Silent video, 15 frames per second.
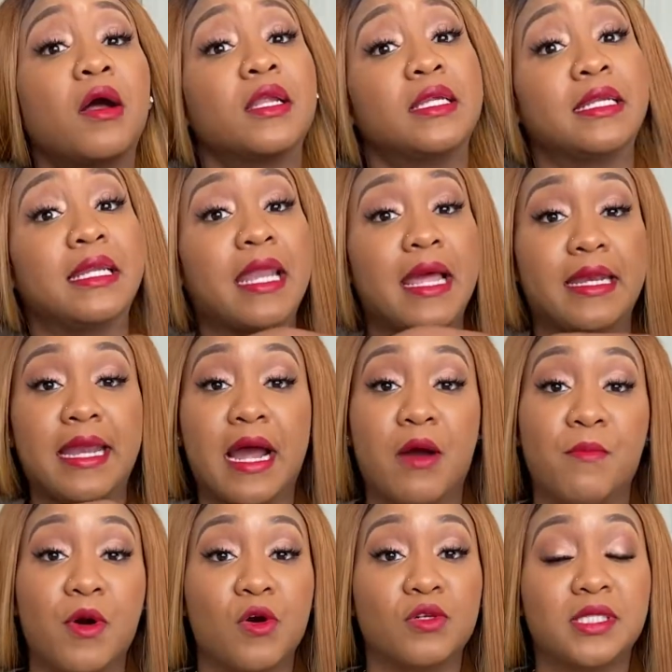it the letdown
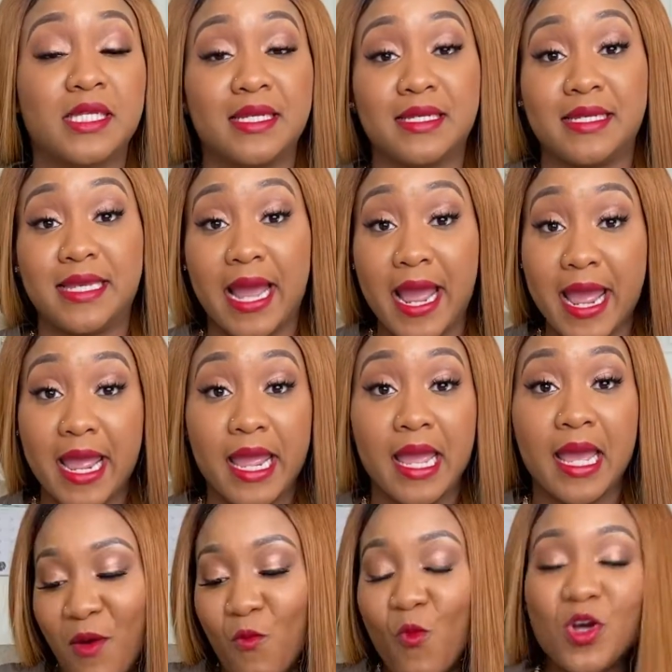mode today.
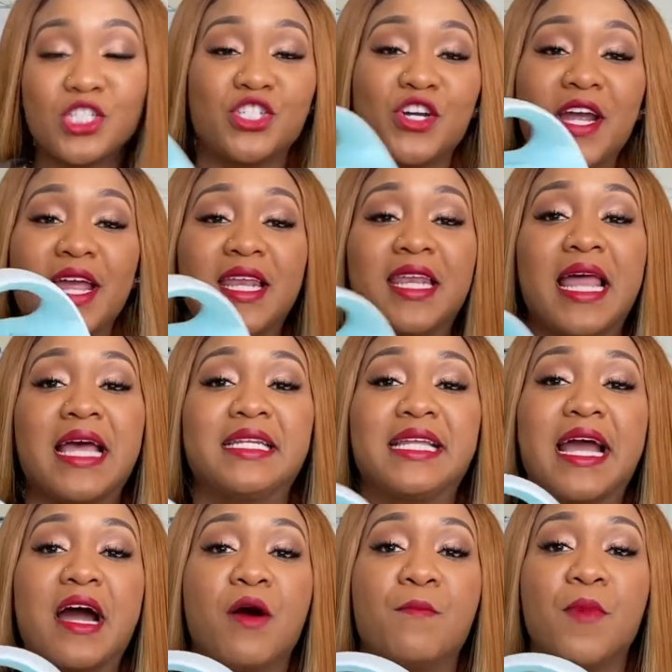Once you're in
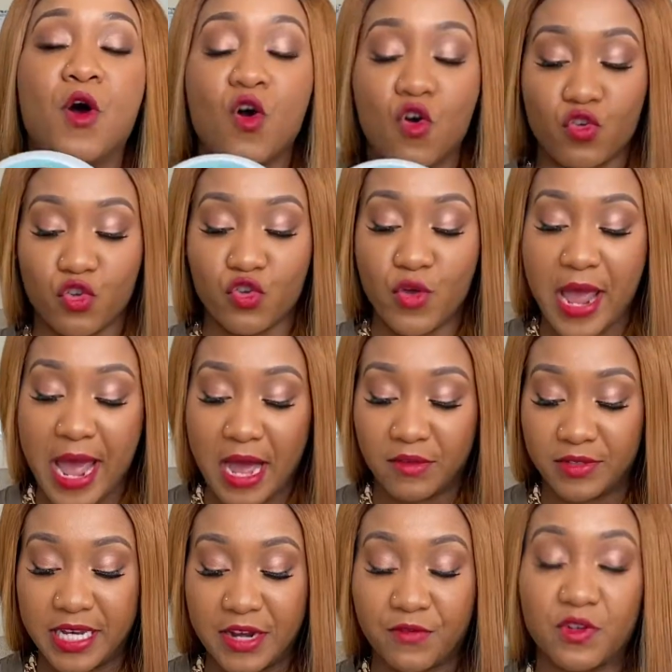letdown mode, you have
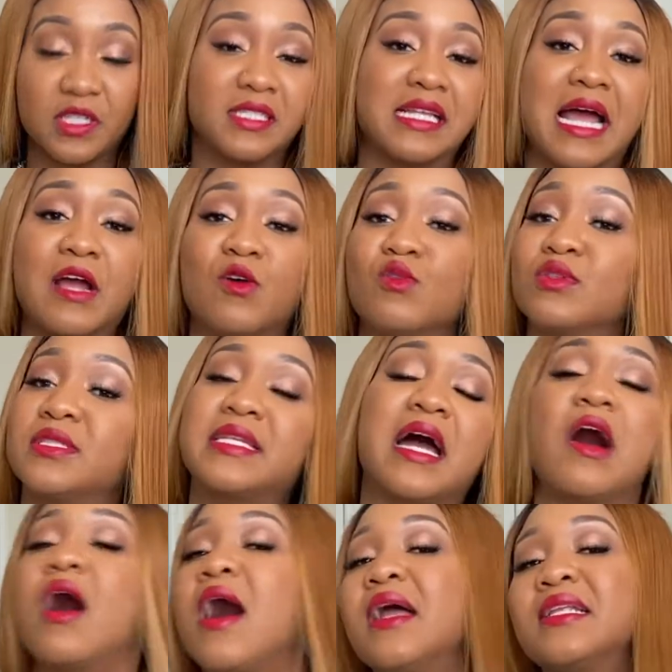different cycles. Now,
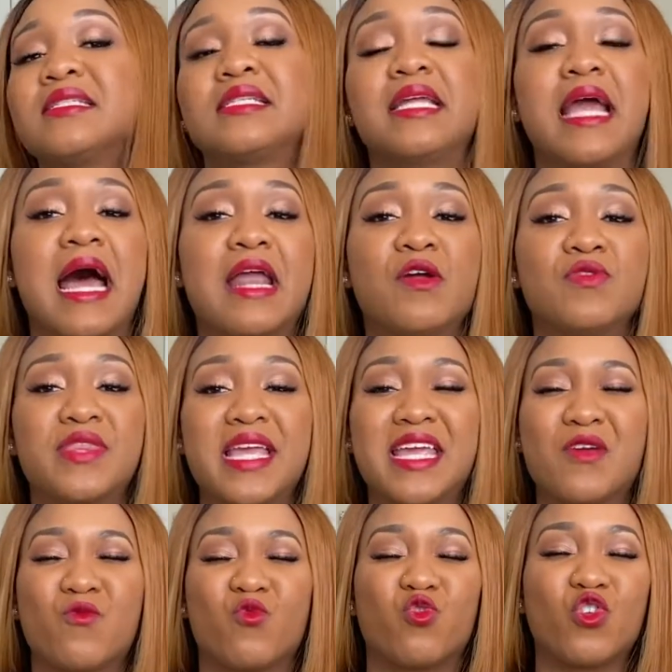honestly, I don't think it
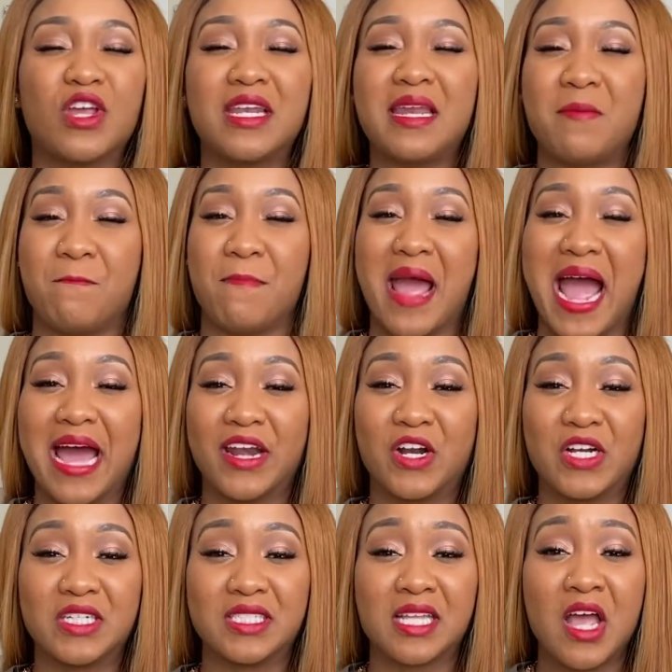really
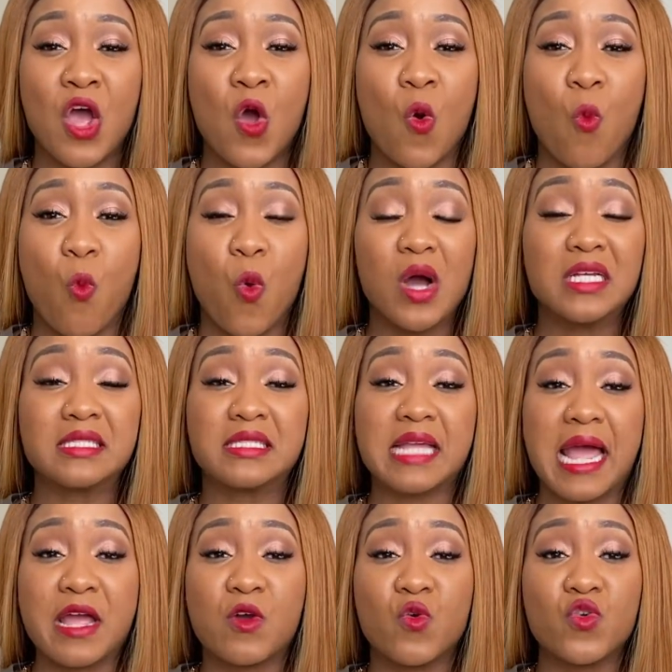matters what
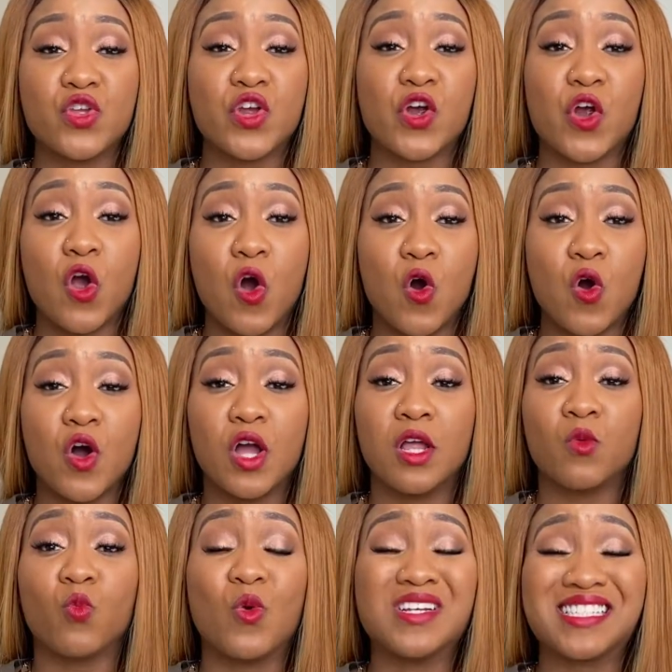cycle you're on.
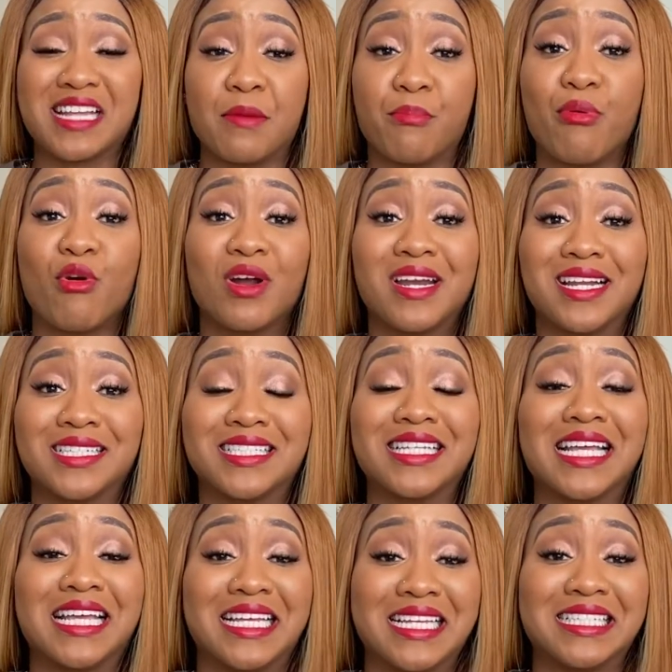What's important
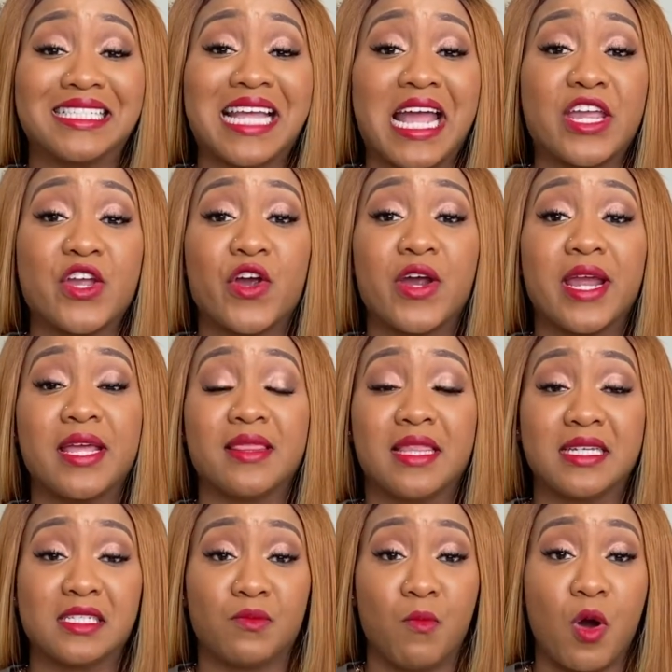is that you're in
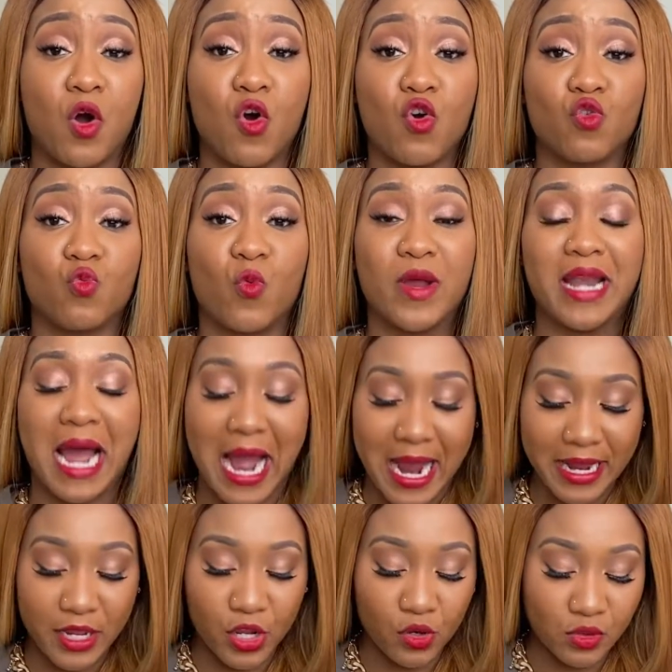this mode. When I
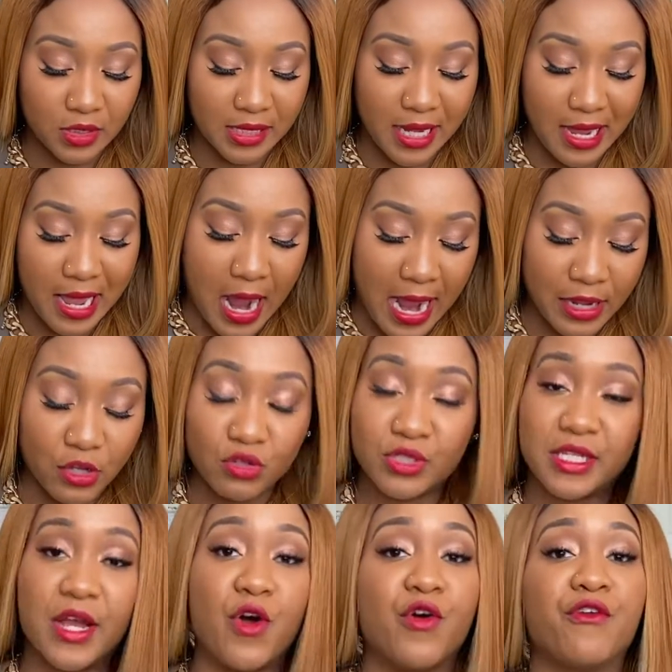use
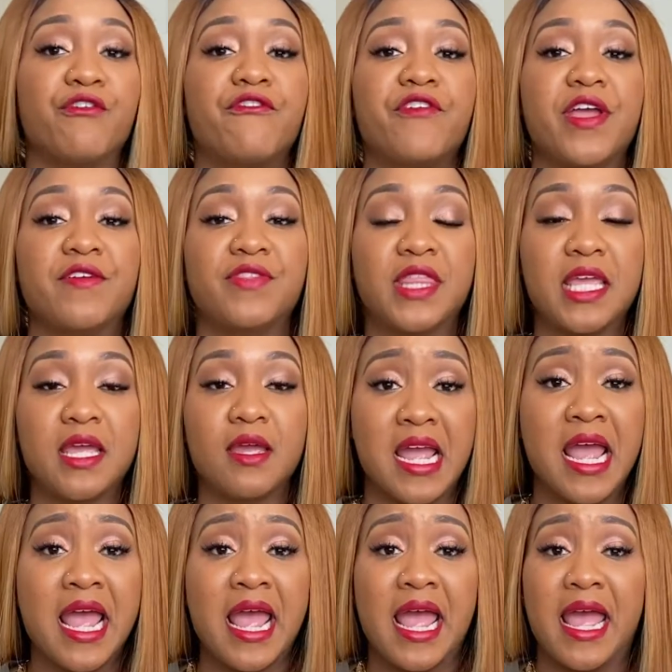it on 50
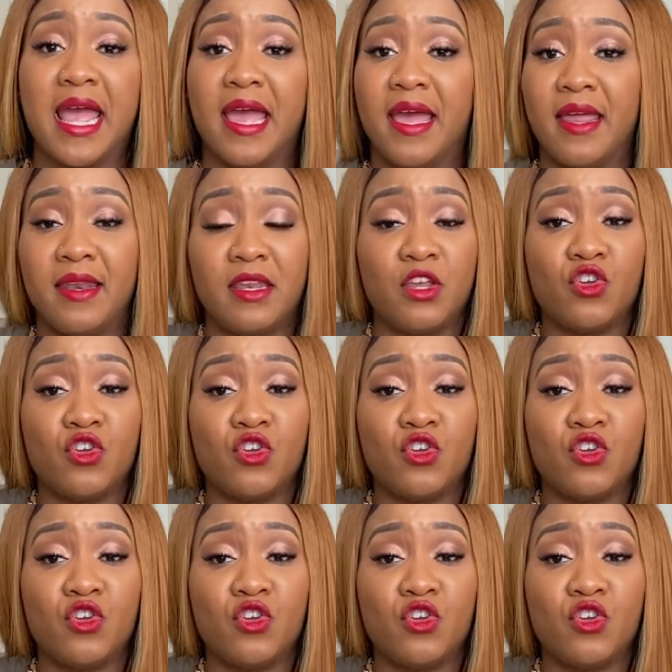and